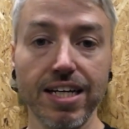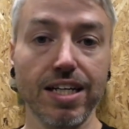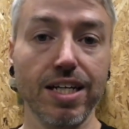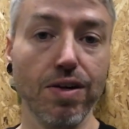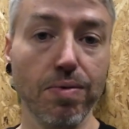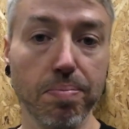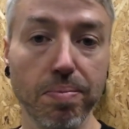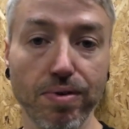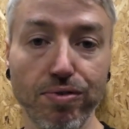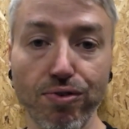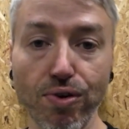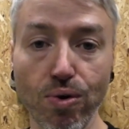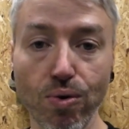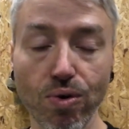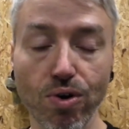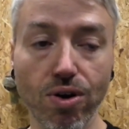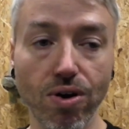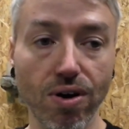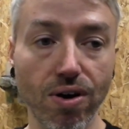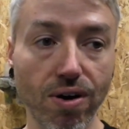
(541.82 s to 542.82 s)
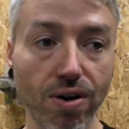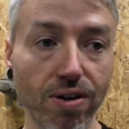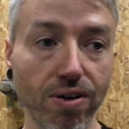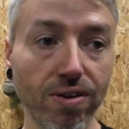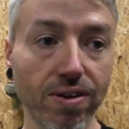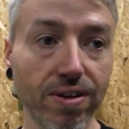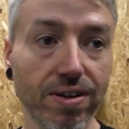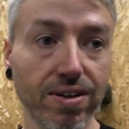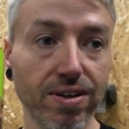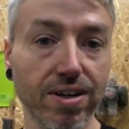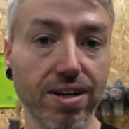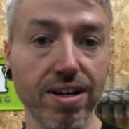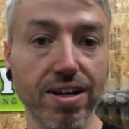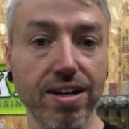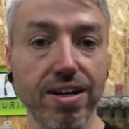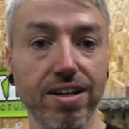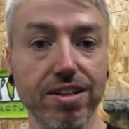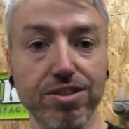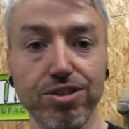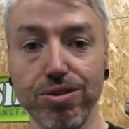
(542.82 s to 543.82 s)
give them a phone call,
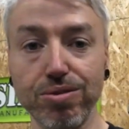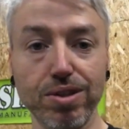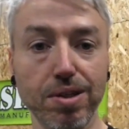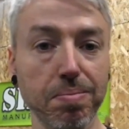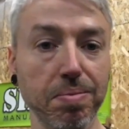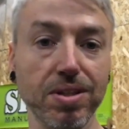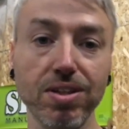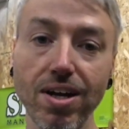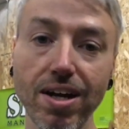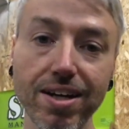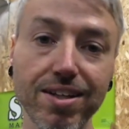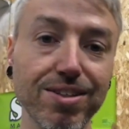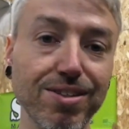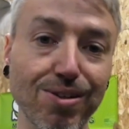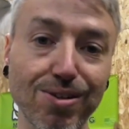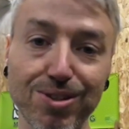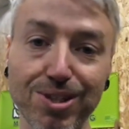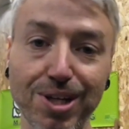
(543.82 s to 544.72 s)
shoot them a text or